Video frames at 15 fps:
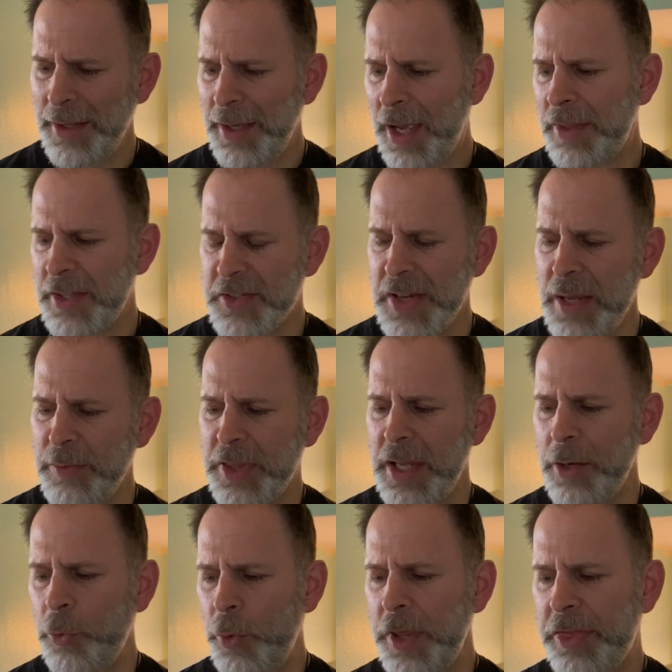And the same
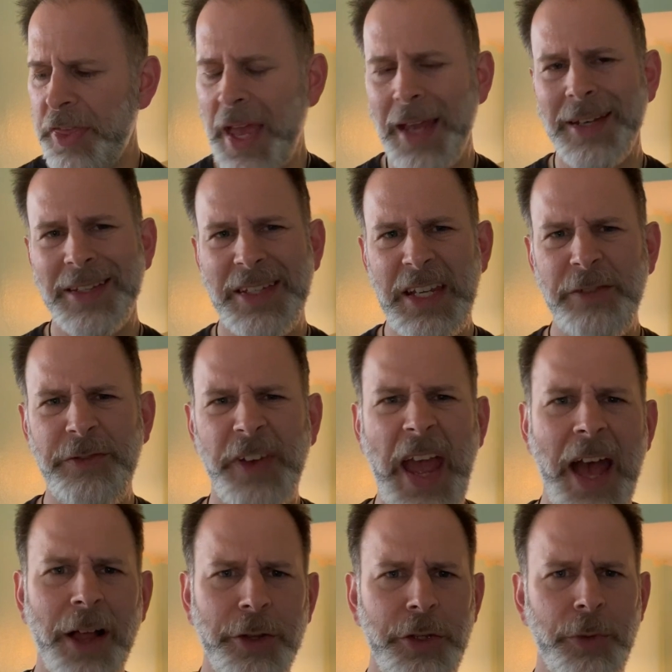thing with that
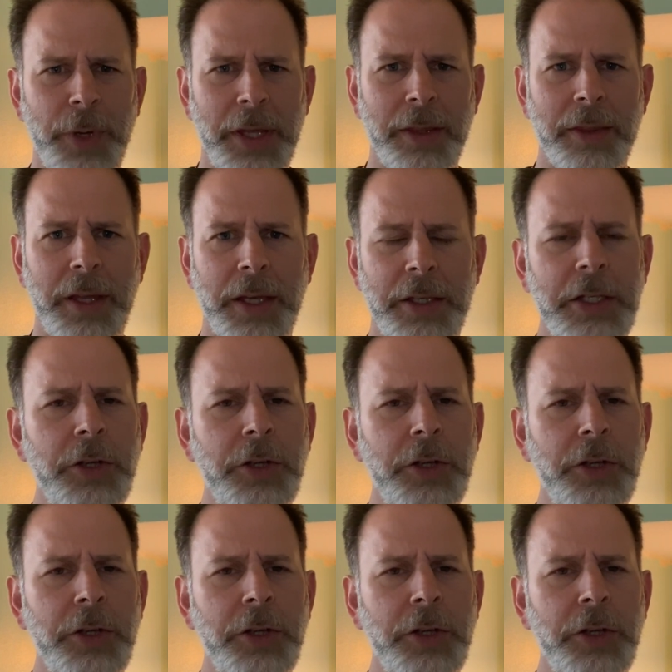devaluing thing.